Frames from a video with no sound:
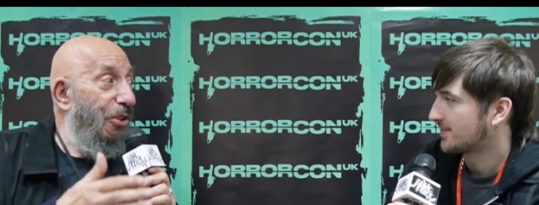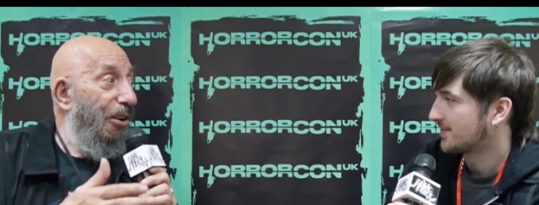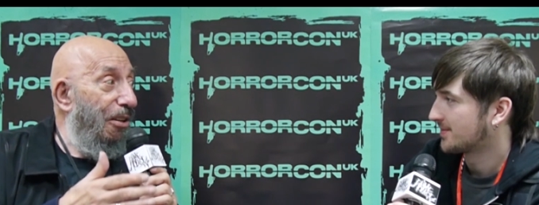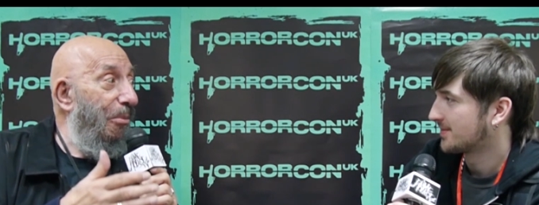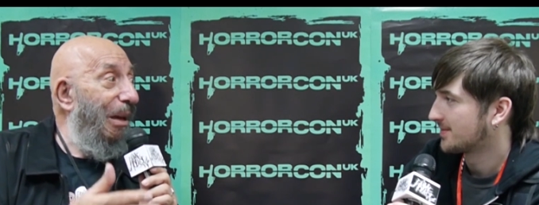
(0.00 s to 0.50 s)

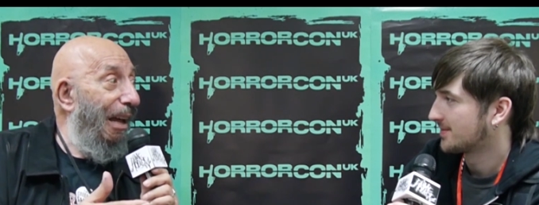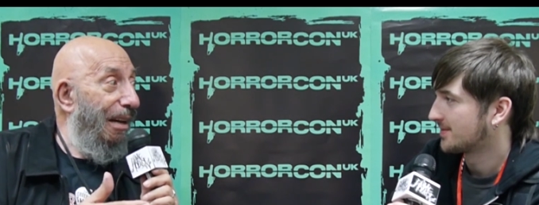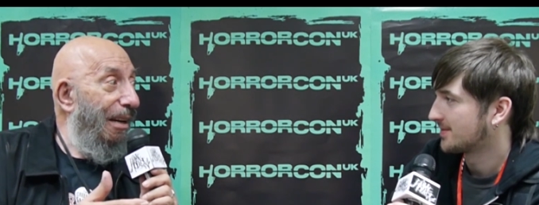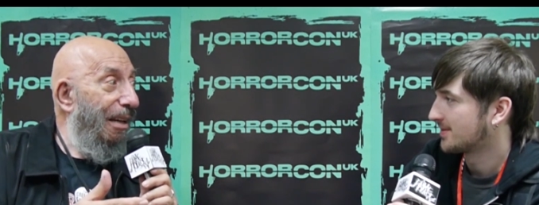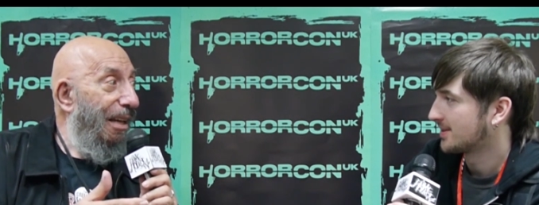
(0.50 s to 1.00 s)
Speaker 1: Star
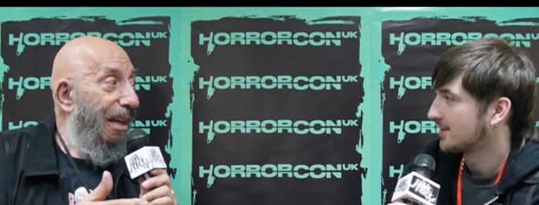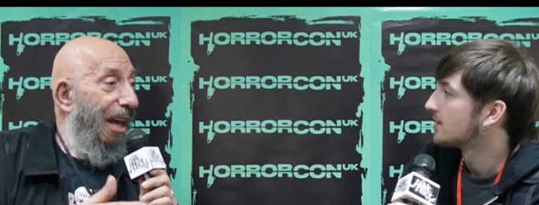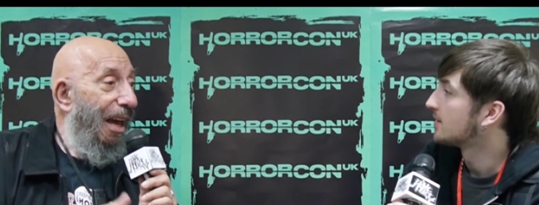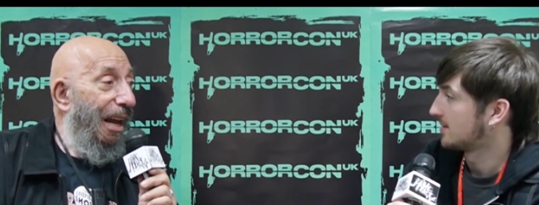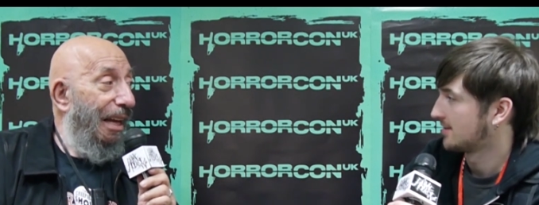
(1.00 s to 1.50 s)
Command,
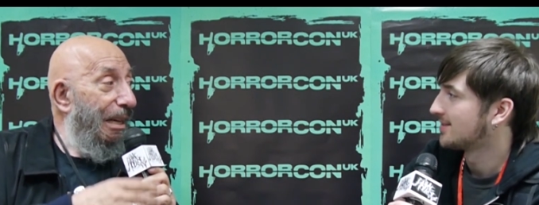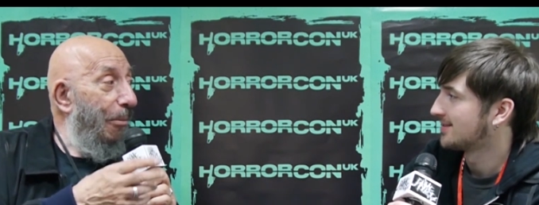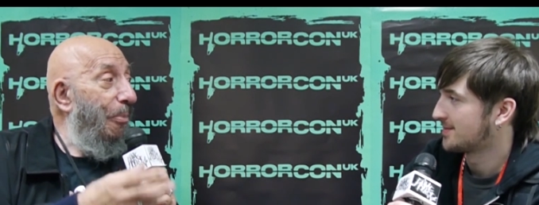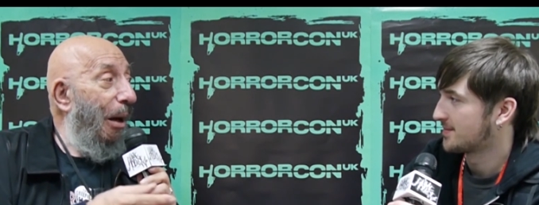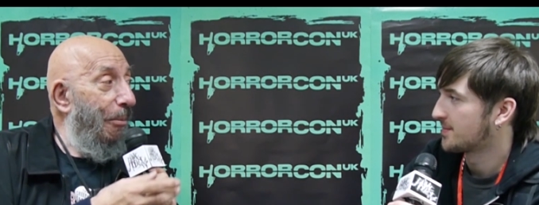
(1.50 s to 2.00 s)
and I
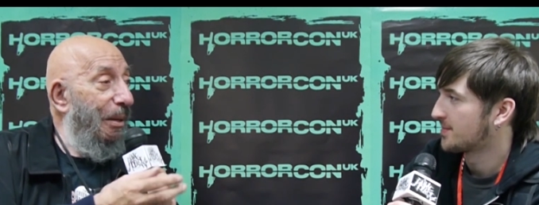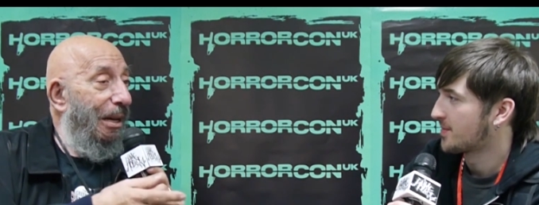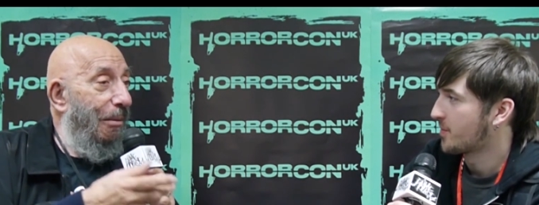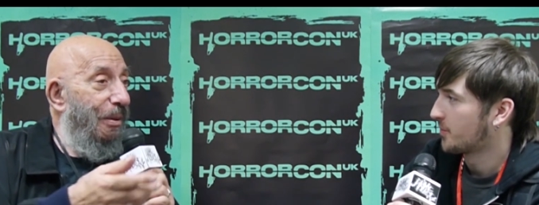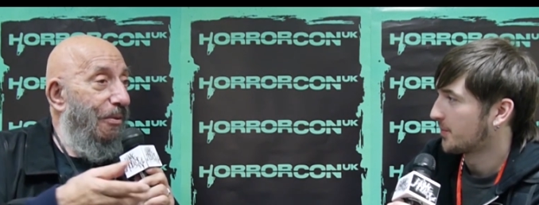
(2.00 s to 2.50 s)
kept
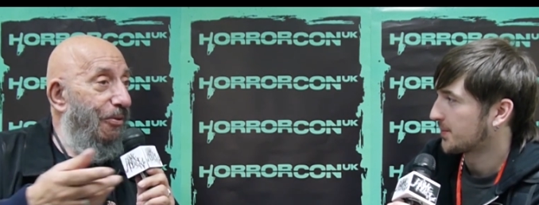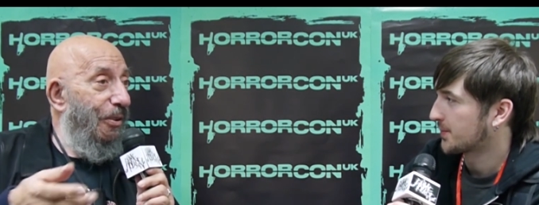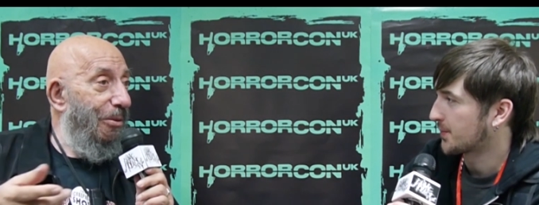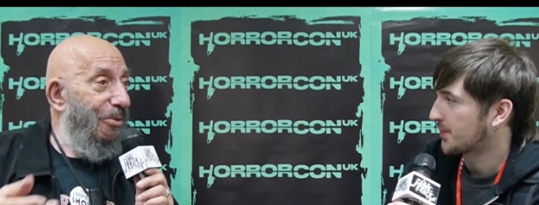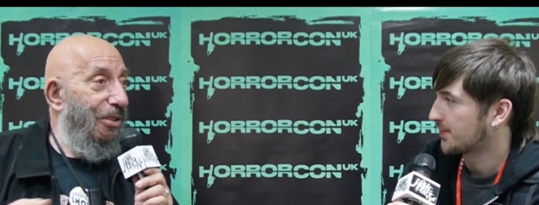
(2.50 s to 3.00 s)
popping up in
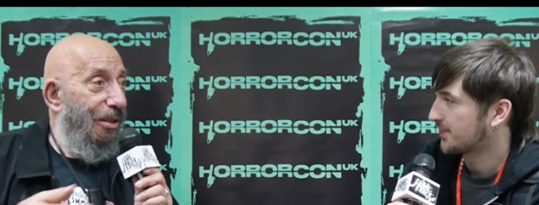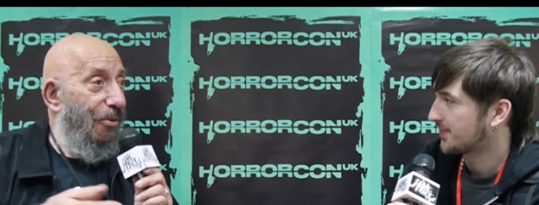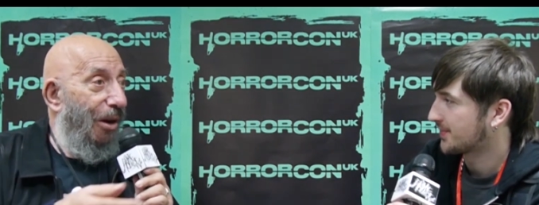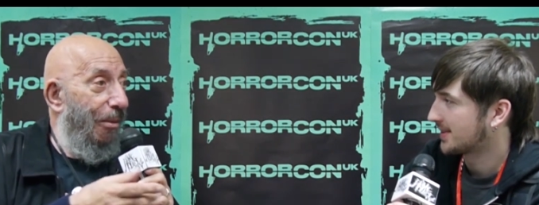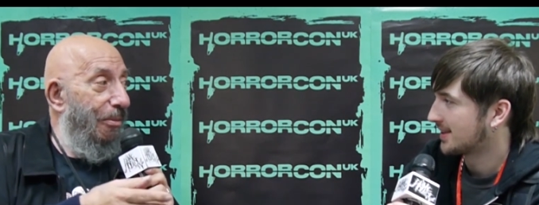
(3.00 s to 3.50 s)
films
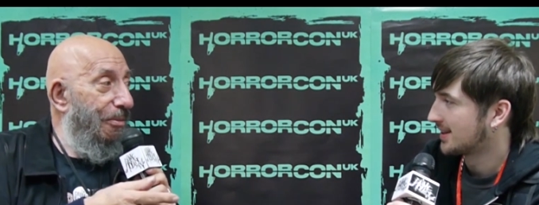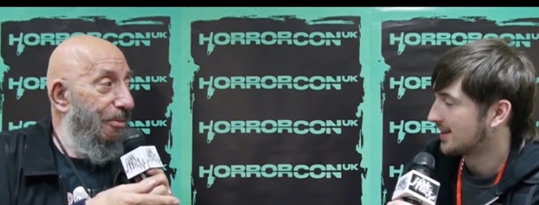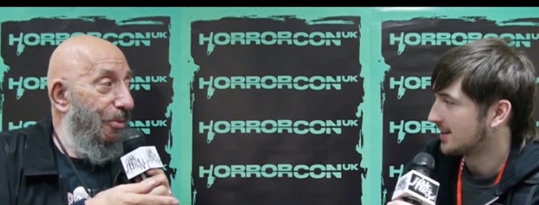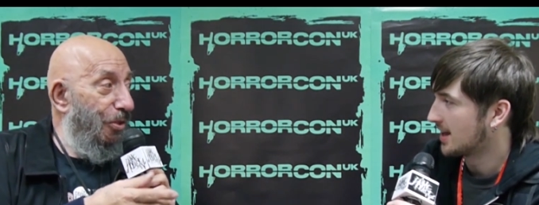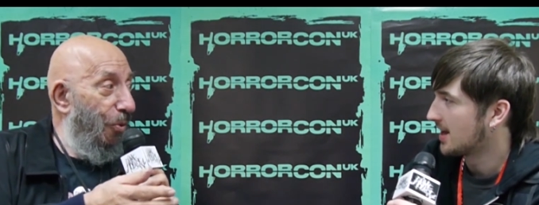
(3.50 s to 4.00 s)
that Rob
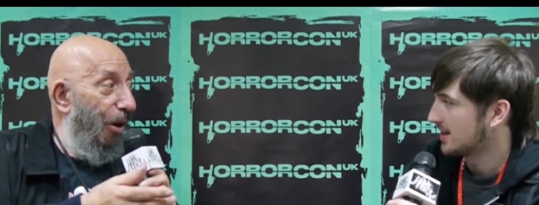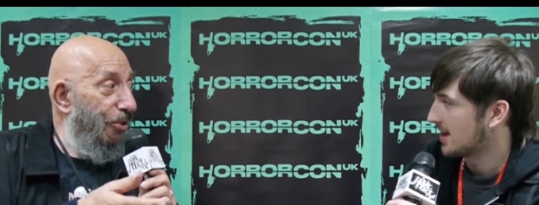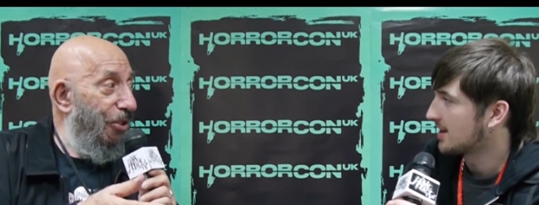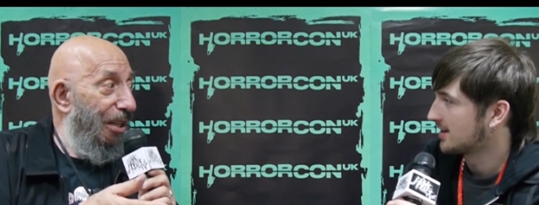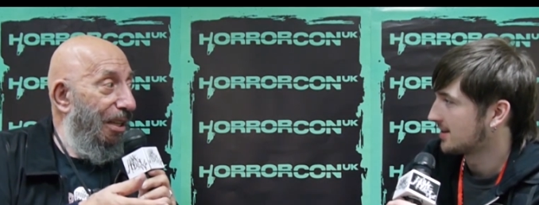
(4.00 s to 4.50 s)
was yeah,
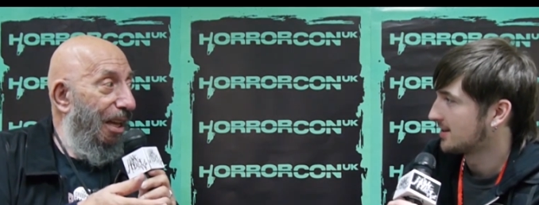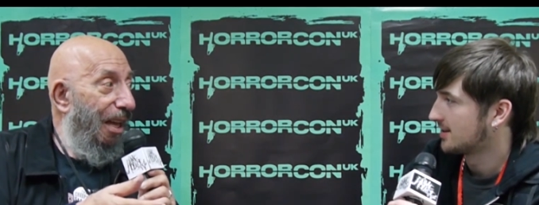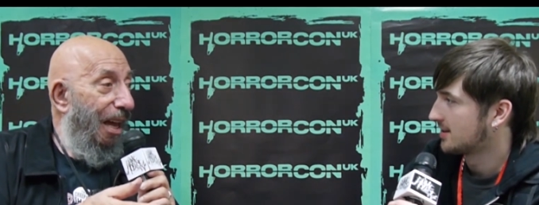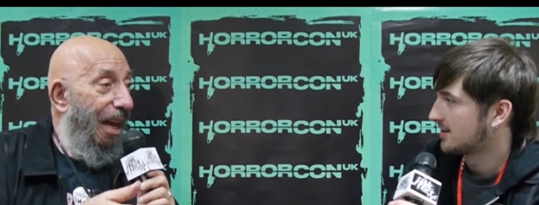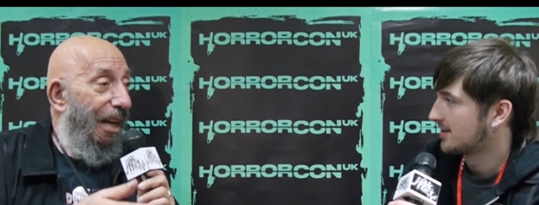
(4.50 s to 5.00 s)
watching,
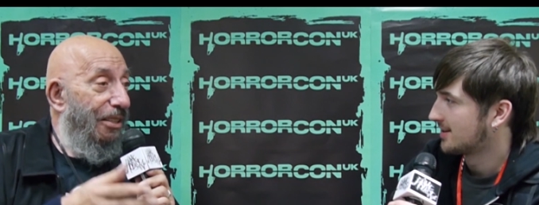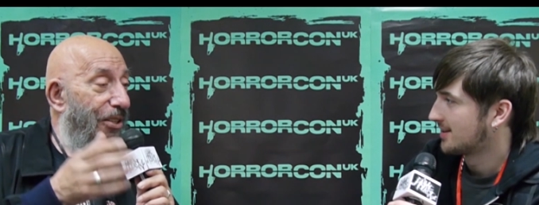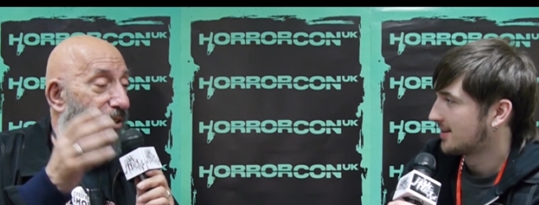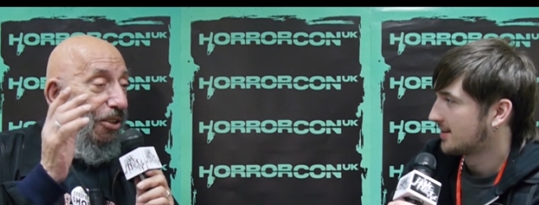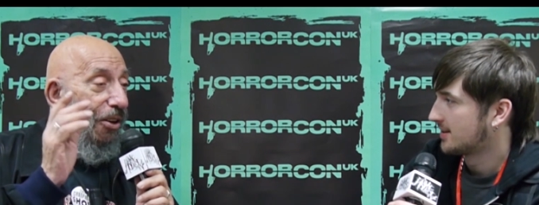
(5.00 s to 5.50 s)
yeah. and he
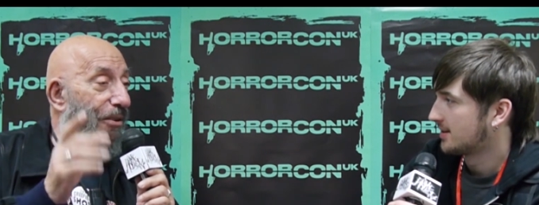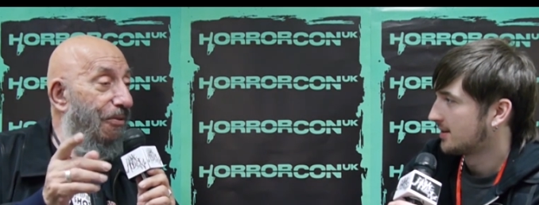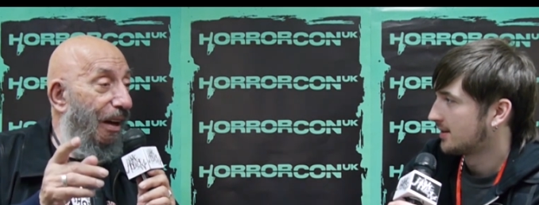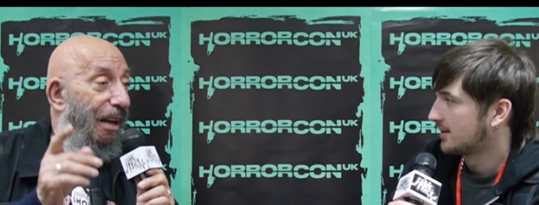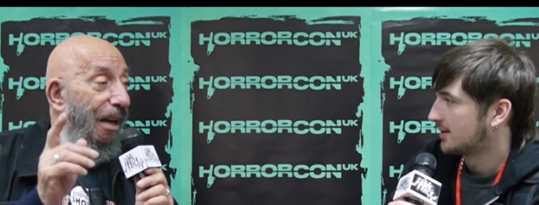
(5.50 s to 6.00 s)
said, "You know,
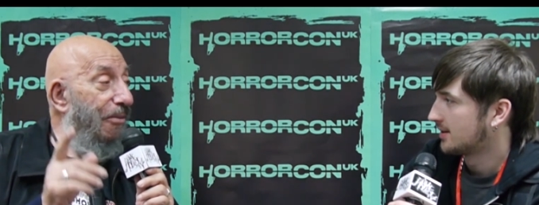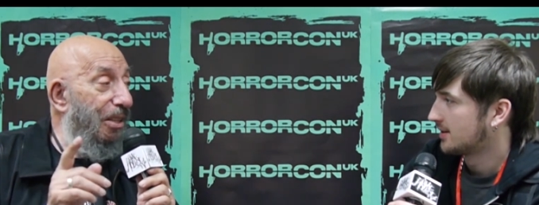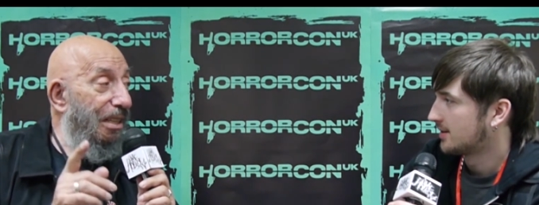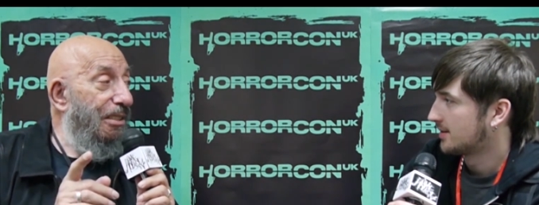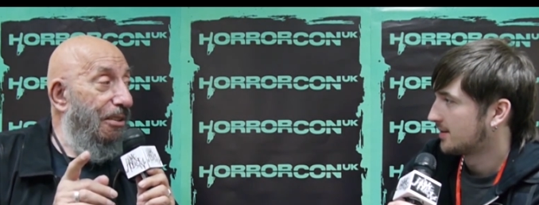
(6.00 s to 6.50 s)
if I
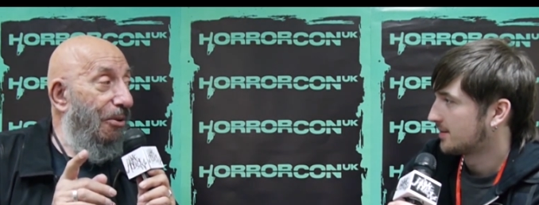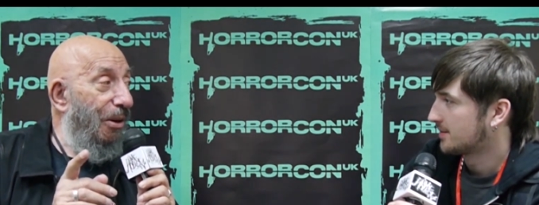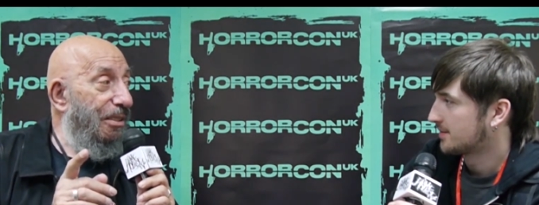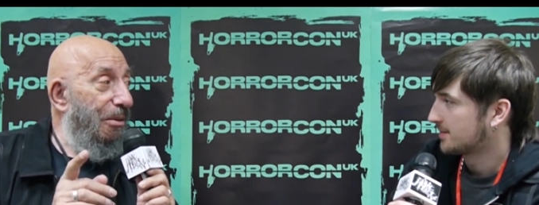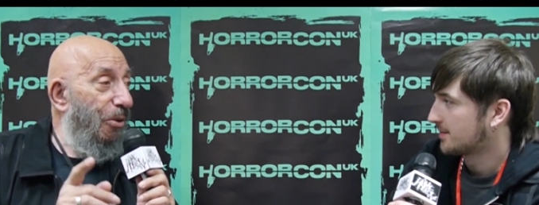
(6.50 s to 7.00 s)
ever get to
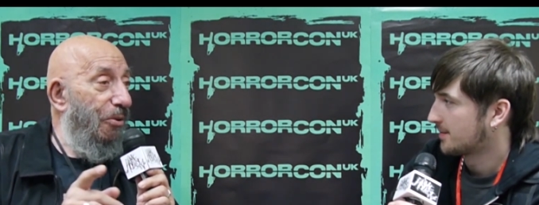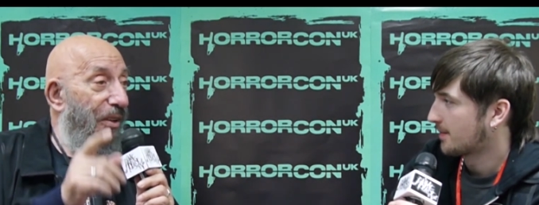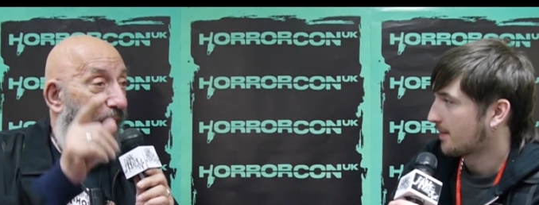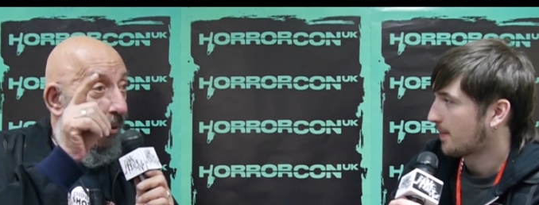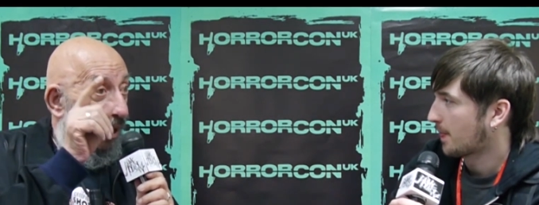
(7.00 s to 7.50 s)
direct the movie, I